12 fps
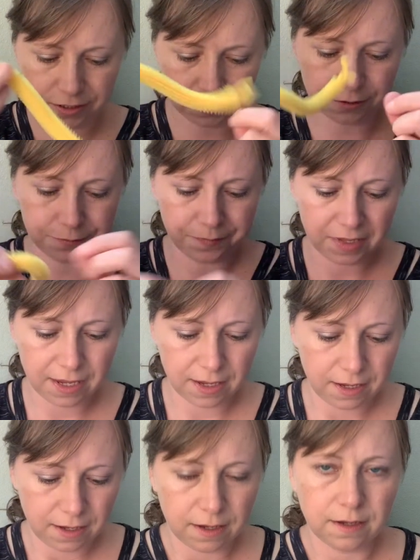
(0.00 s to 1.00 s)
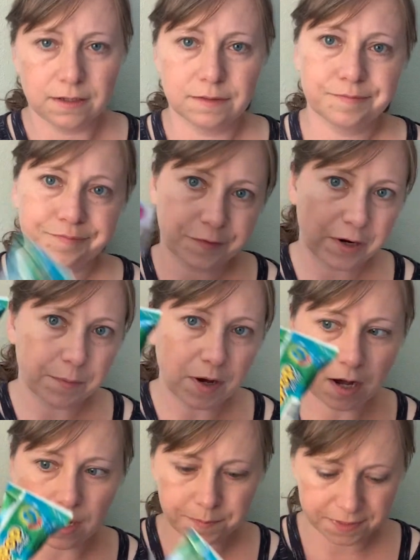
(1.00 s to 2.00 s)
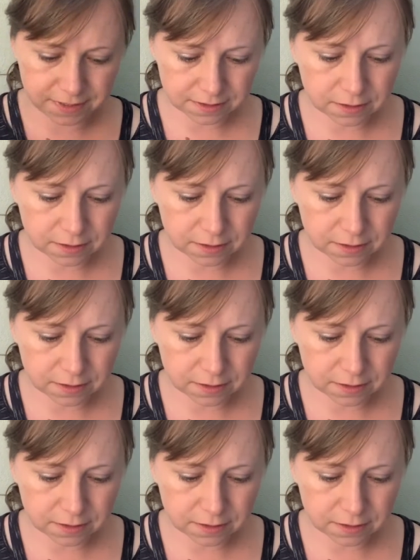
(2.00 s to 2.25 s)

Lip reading: So ring pops.